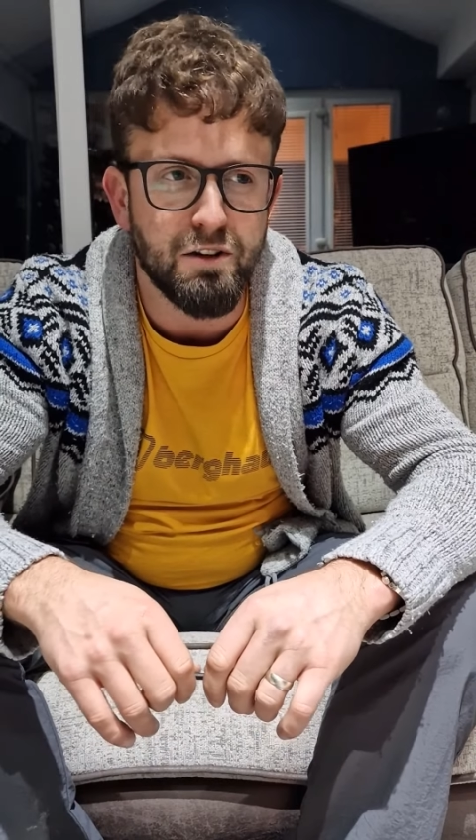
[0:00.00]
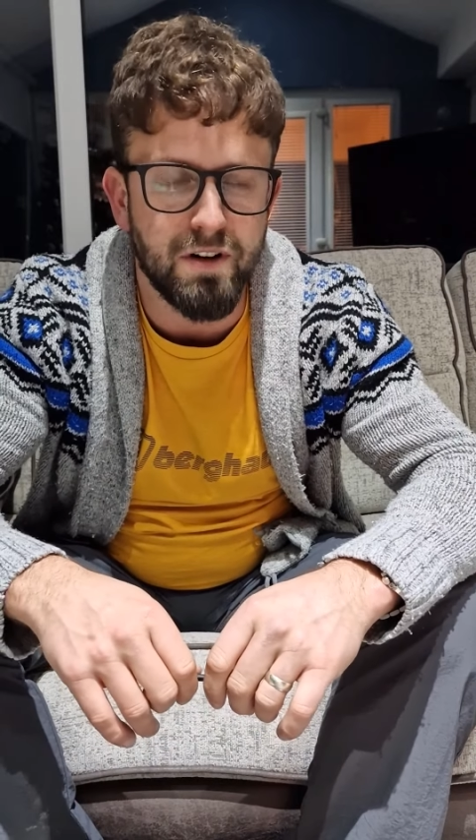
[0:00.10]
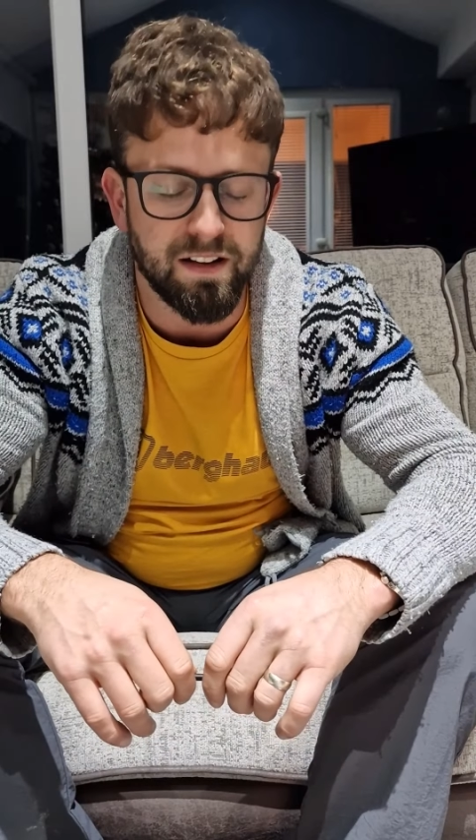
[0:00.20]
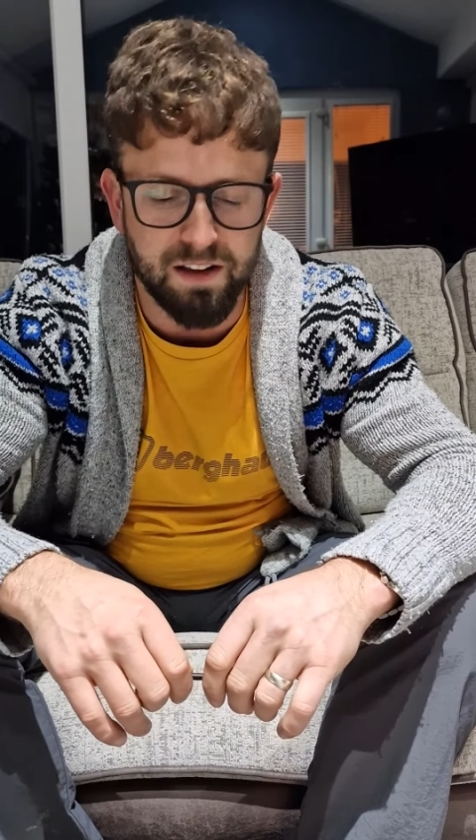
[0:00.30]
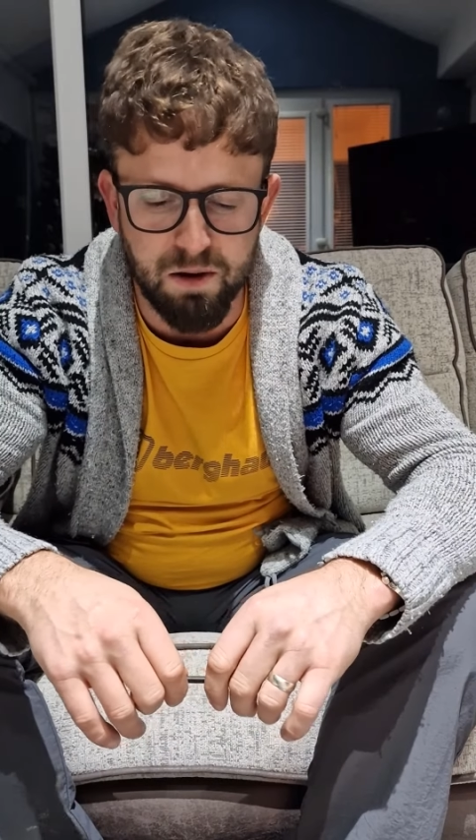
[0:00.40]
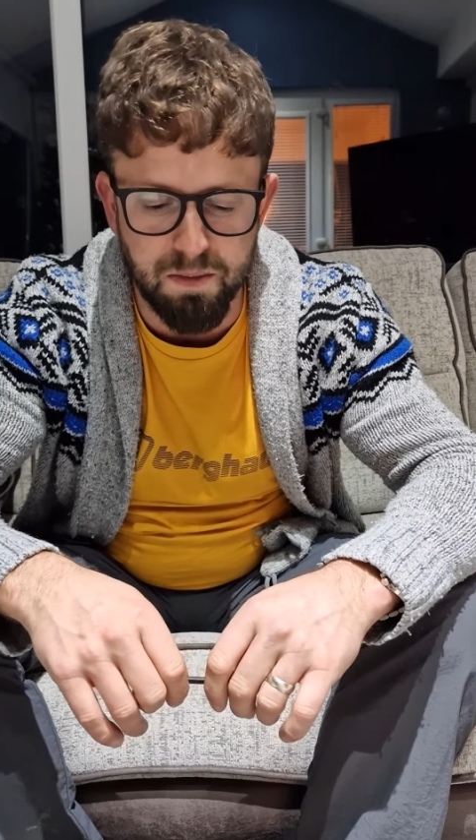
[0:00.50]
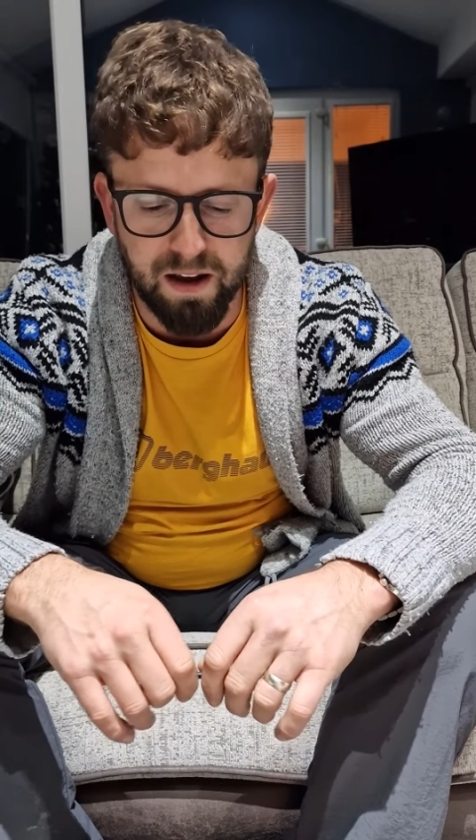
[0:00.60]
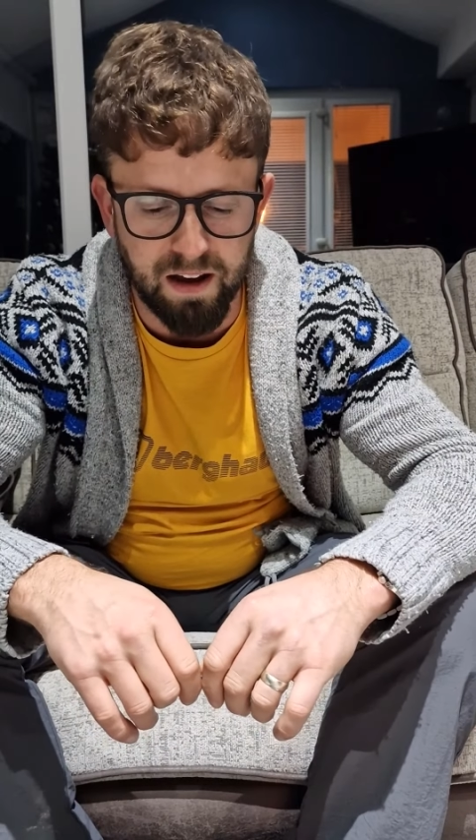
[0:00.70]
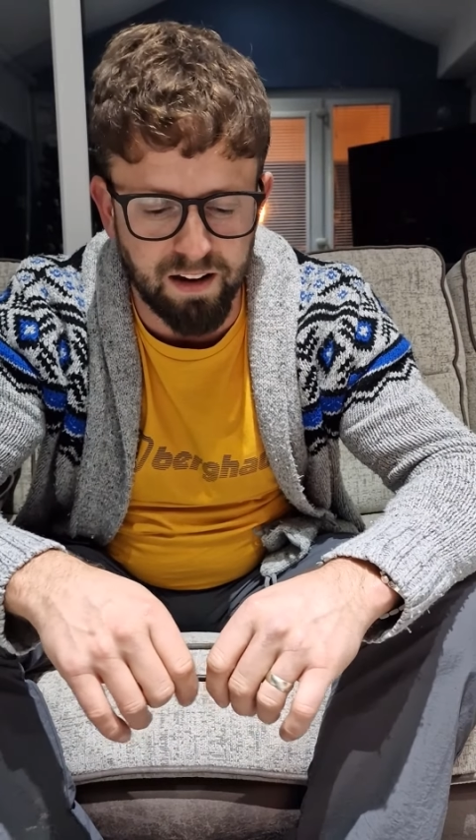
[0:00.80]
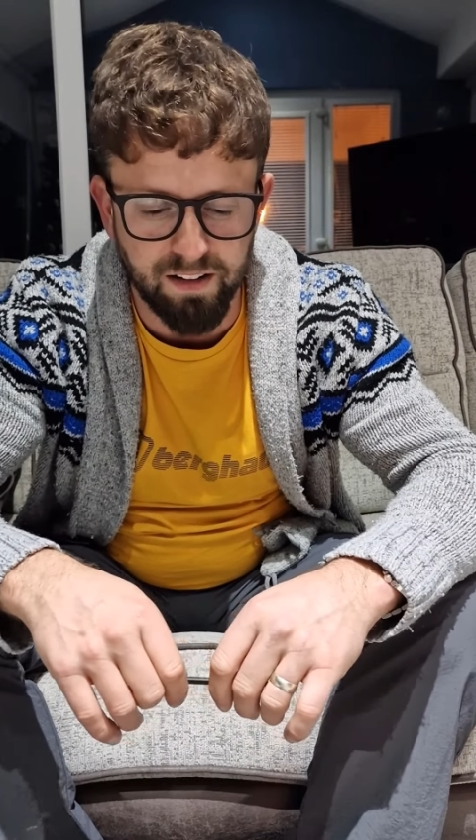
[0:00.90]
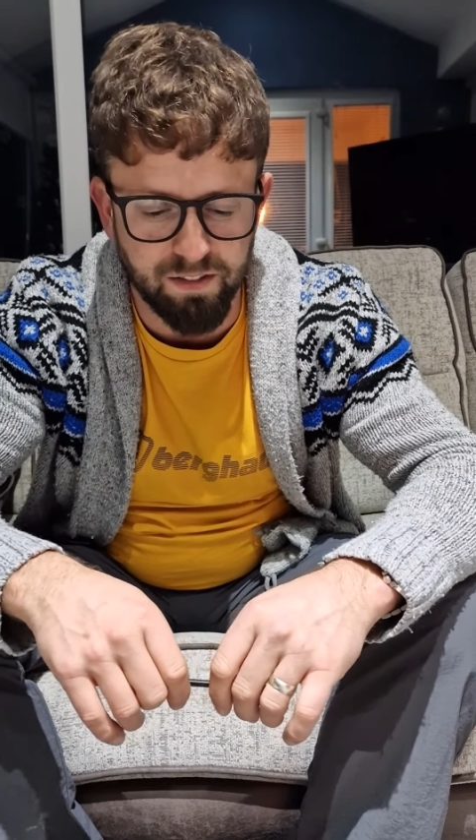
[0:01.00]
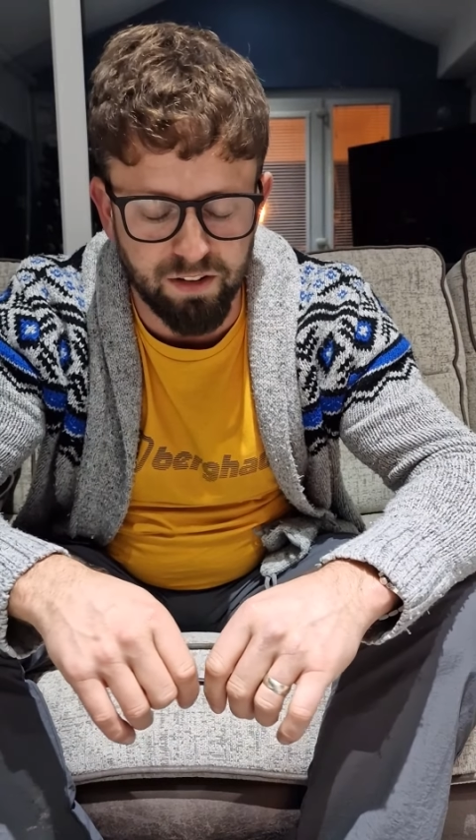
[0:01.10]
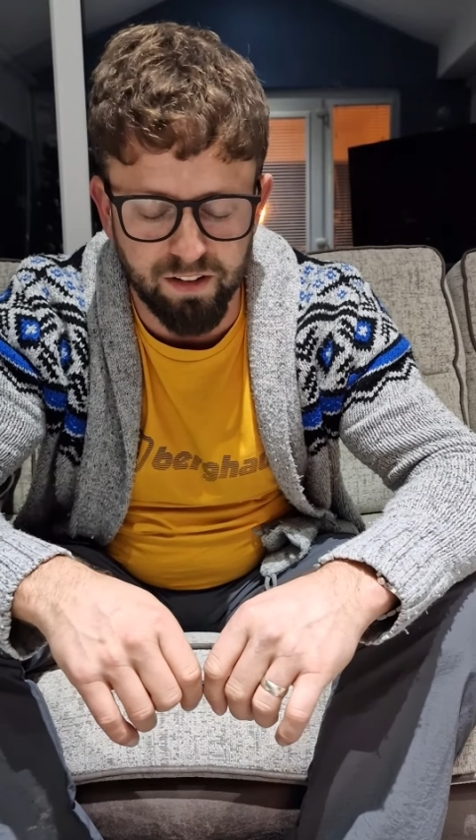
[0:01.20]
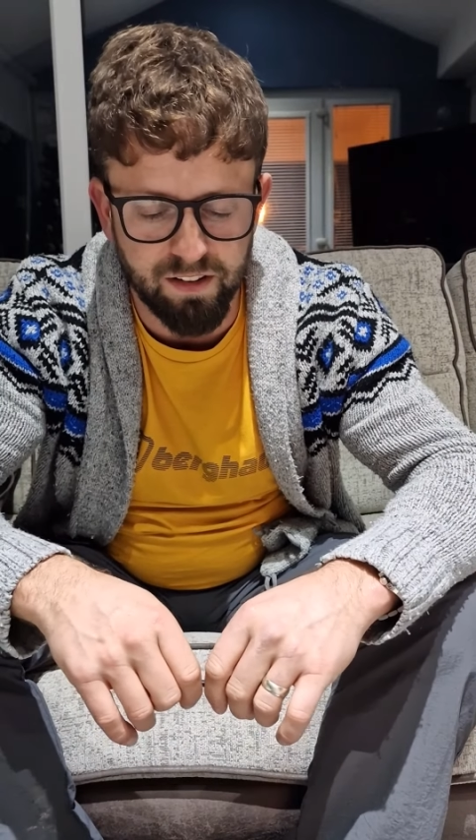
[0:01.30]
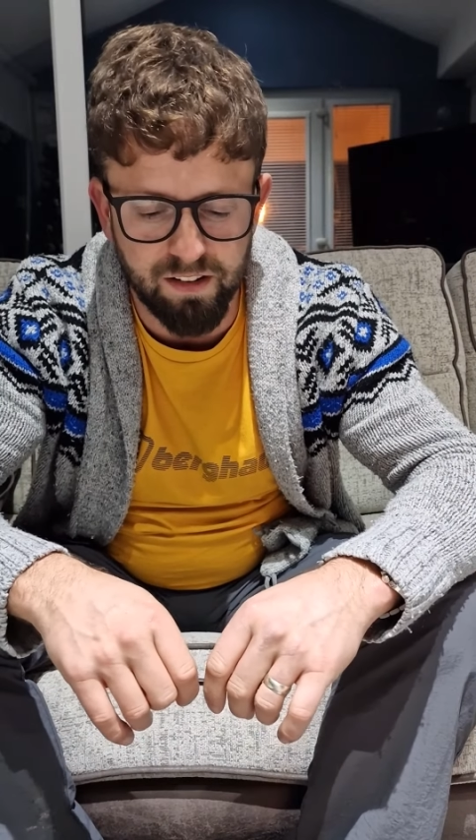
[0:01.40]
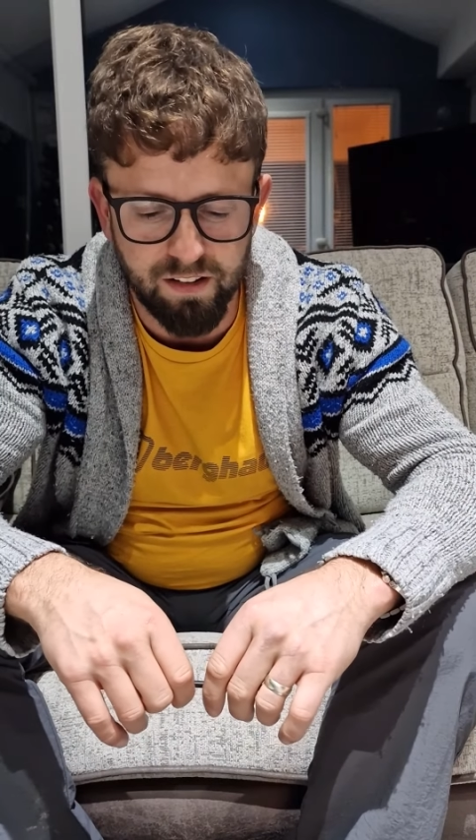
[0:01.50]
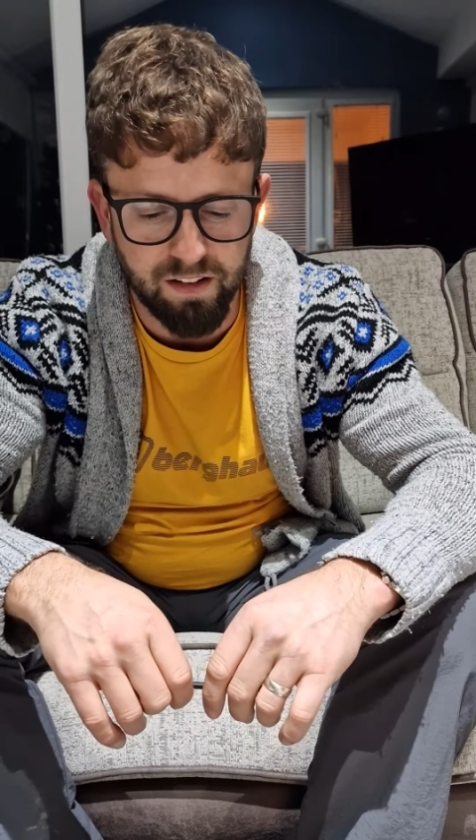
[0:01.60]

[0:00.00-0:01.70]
ran down my eye, just